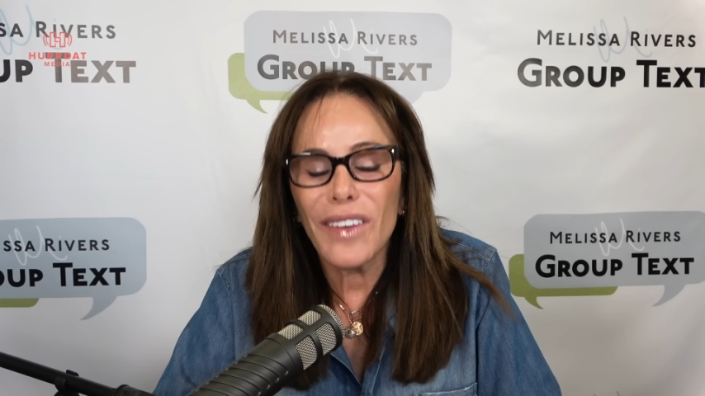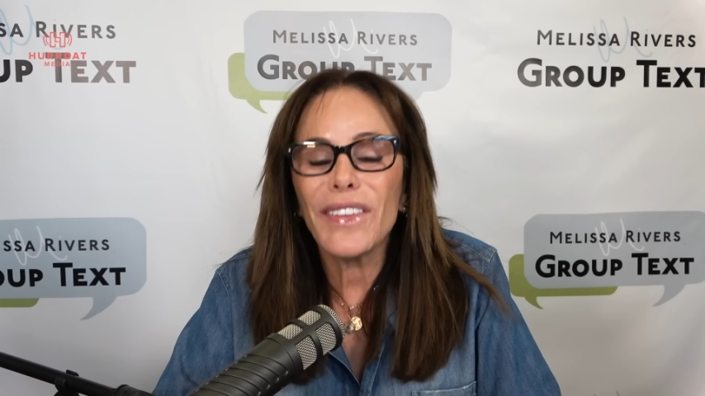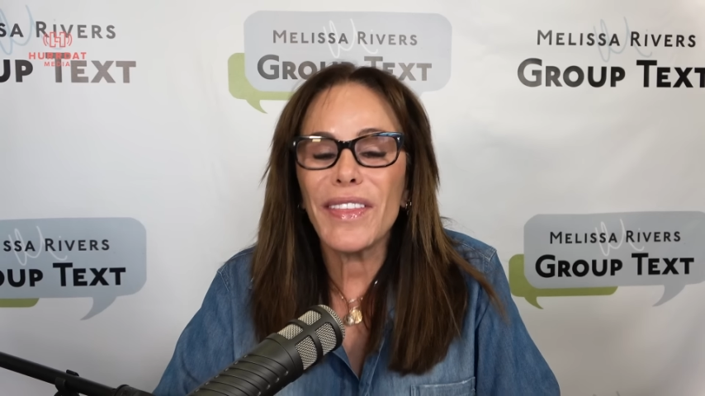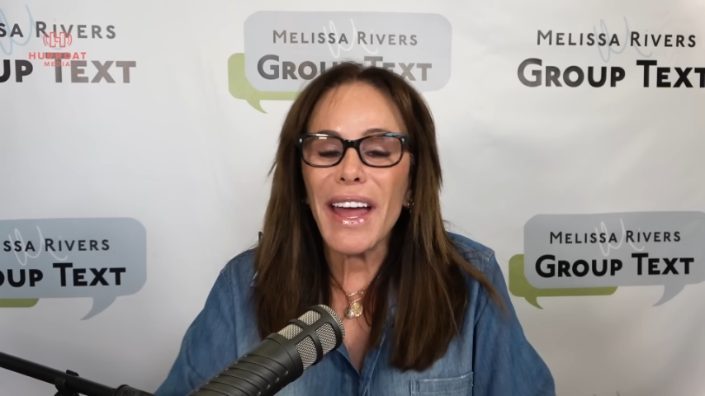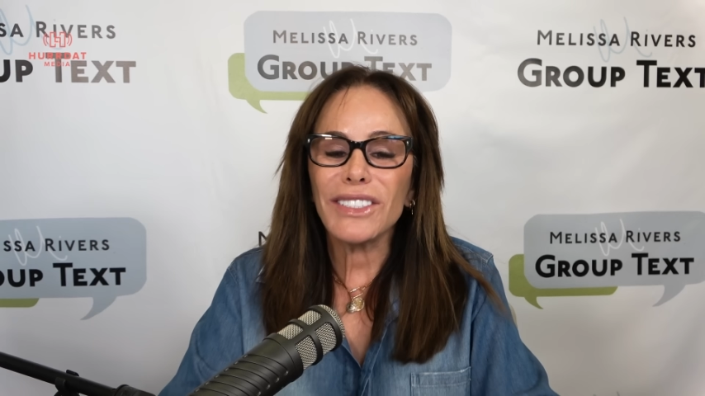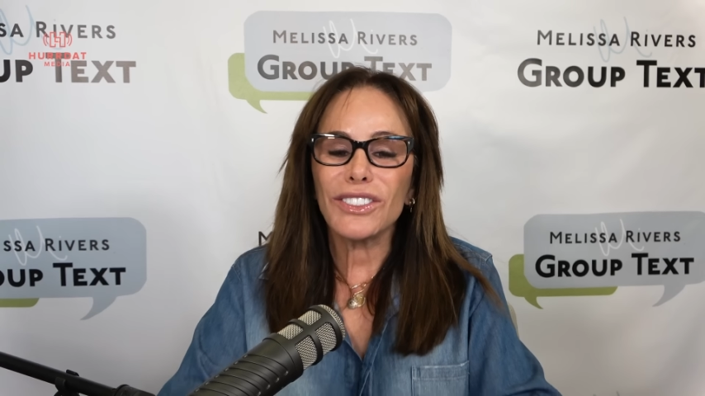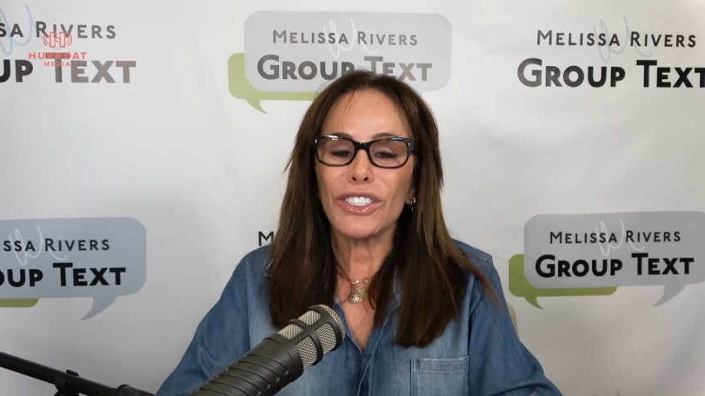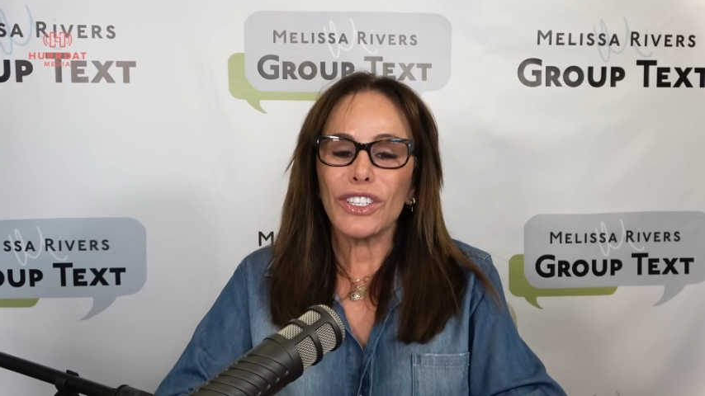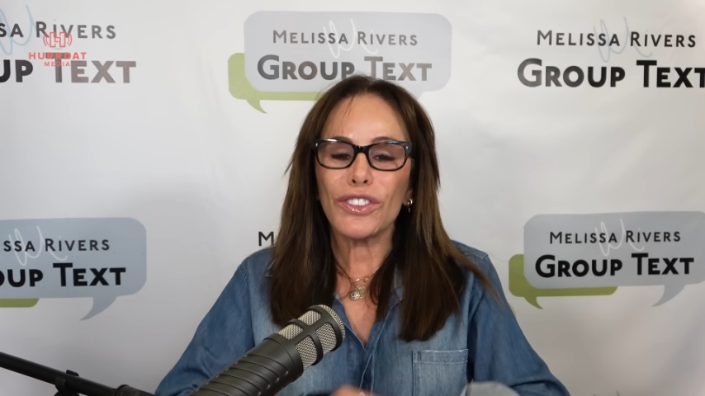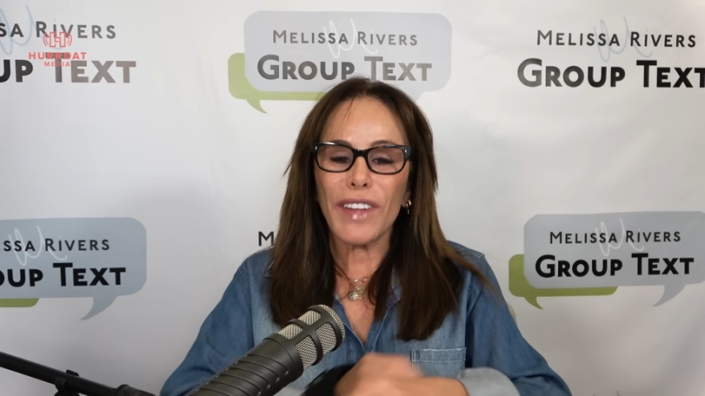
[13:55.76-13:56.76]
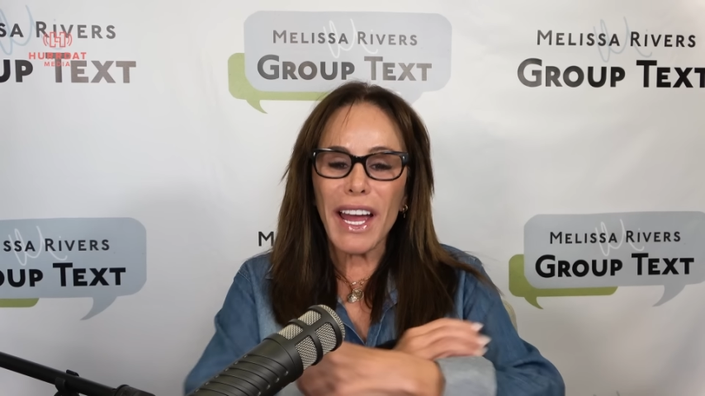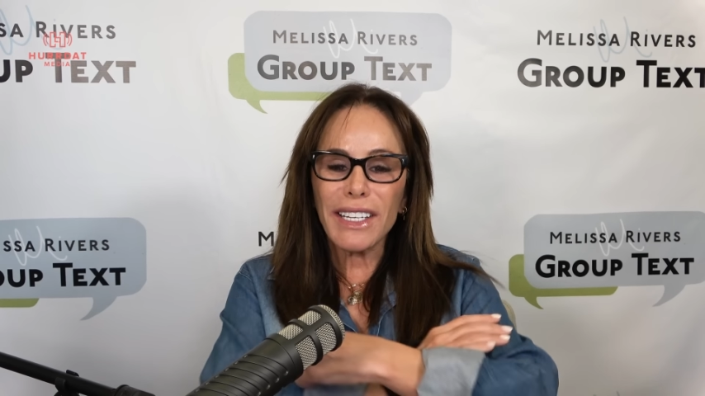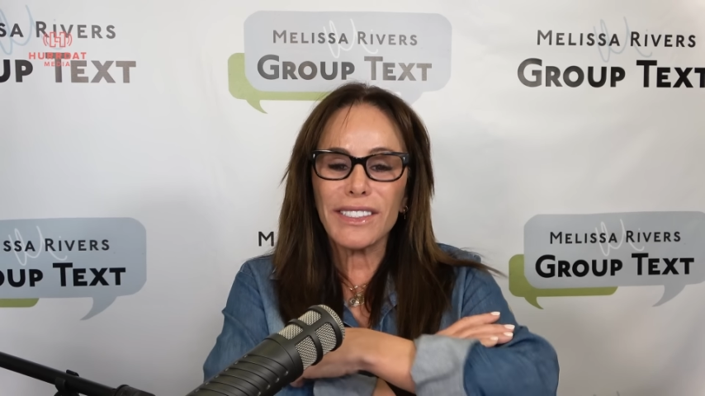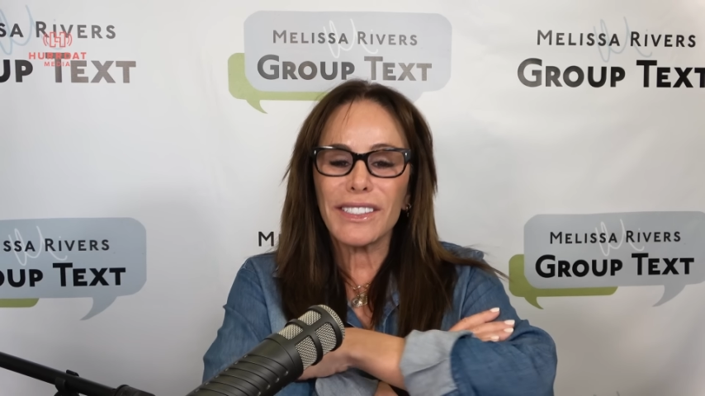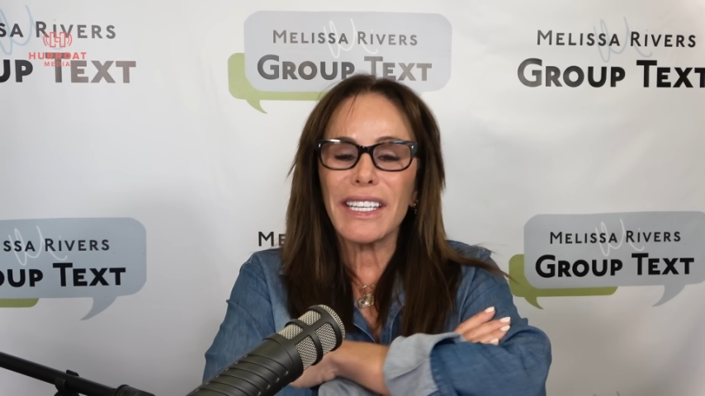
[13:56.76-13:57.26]
I mean,
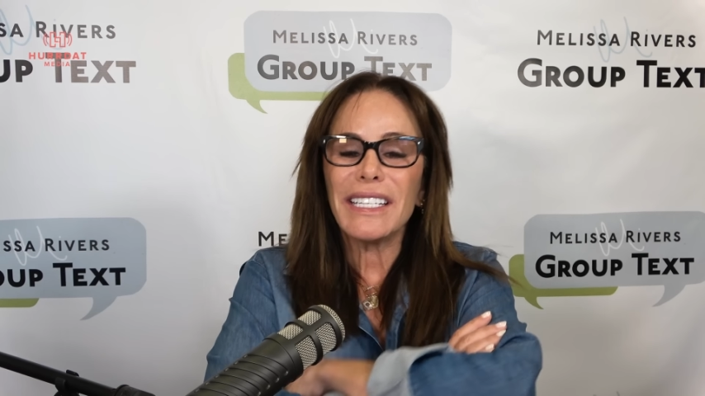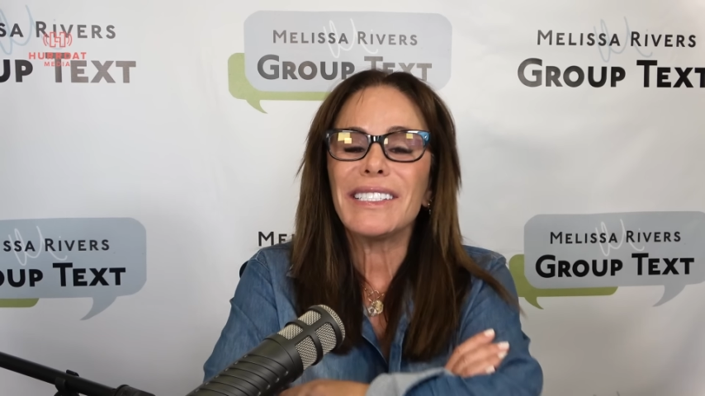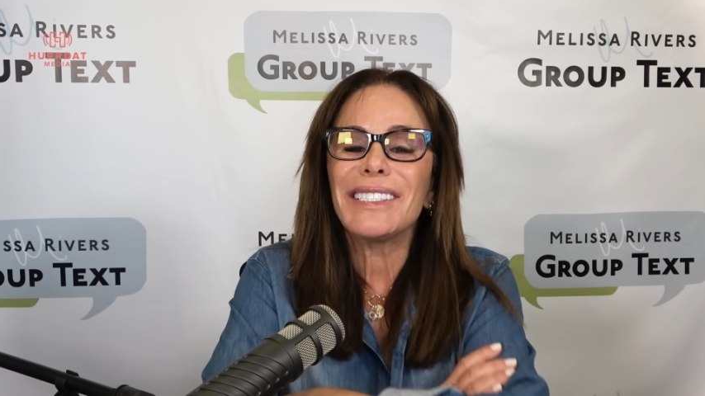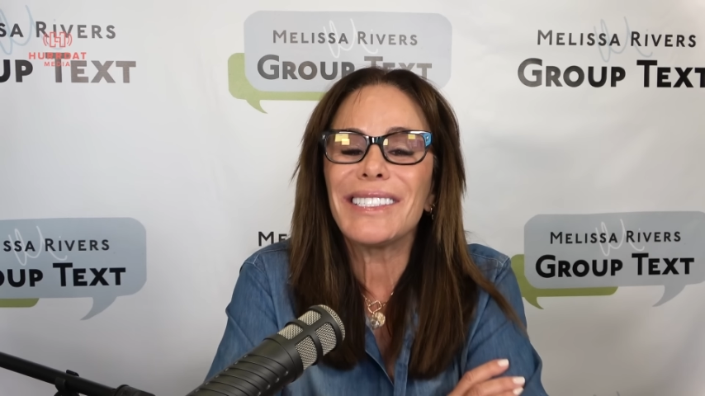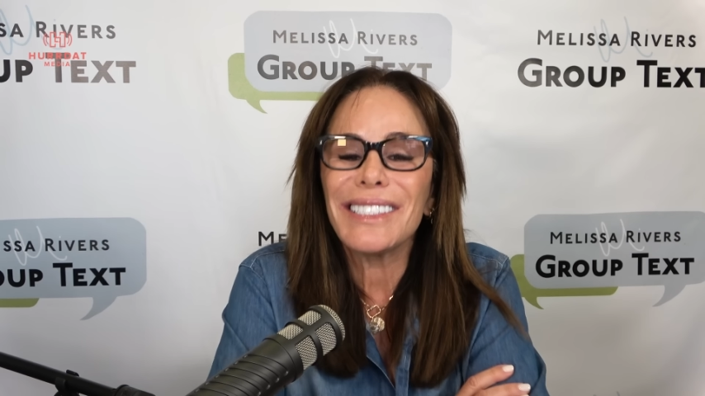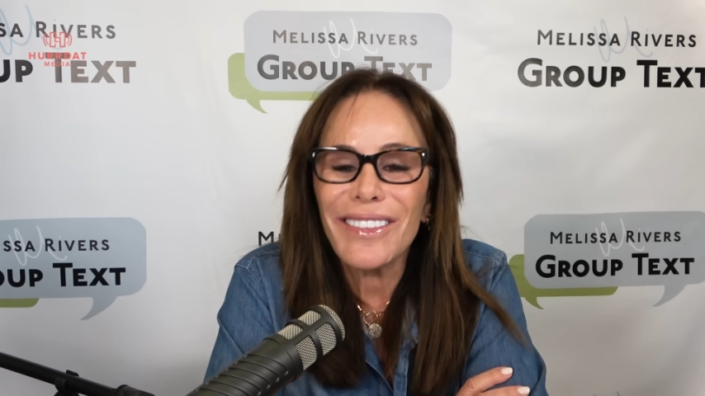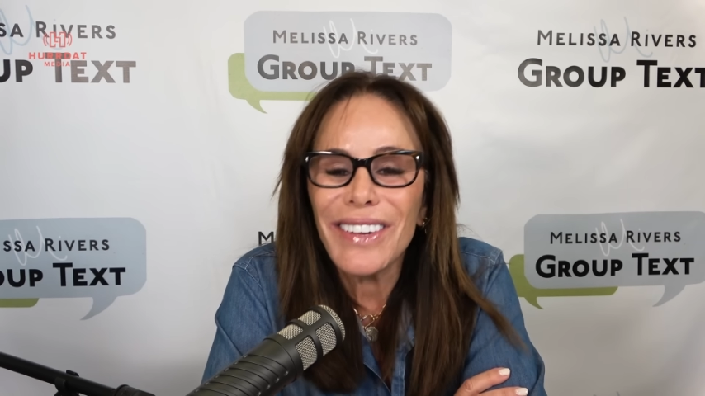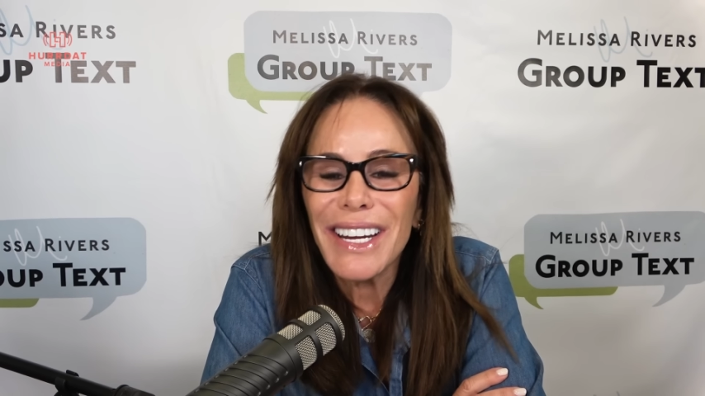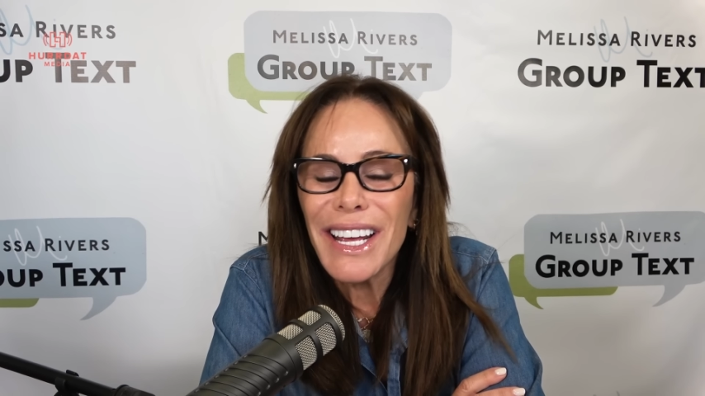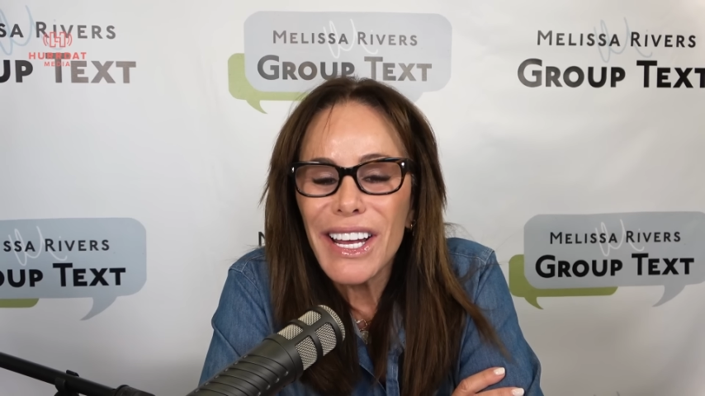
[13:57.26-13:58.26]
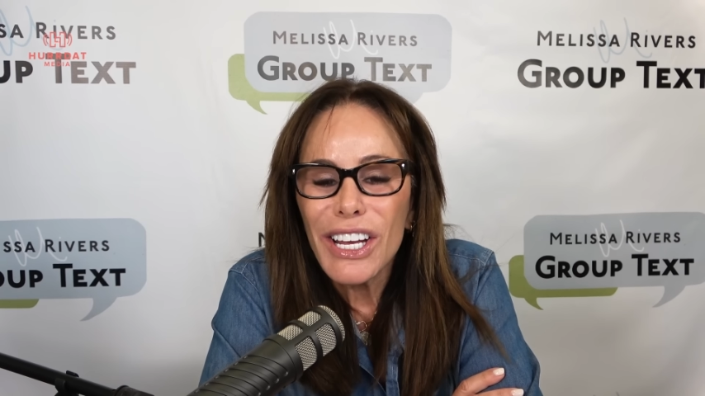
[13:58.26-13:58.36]
I mean,